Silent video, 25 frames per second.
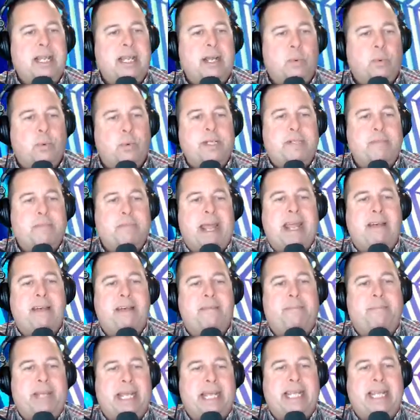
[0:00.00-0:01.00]
which may
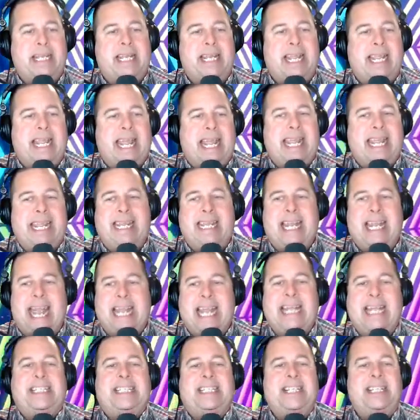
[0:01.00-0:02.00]
have been in
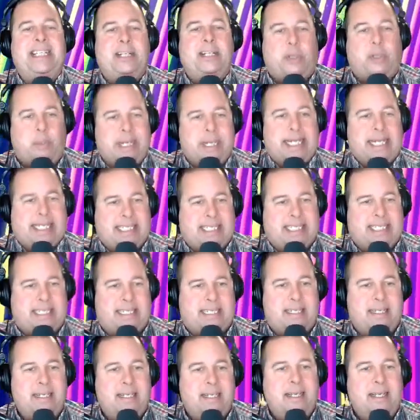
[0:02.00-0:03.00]
ancient Greece.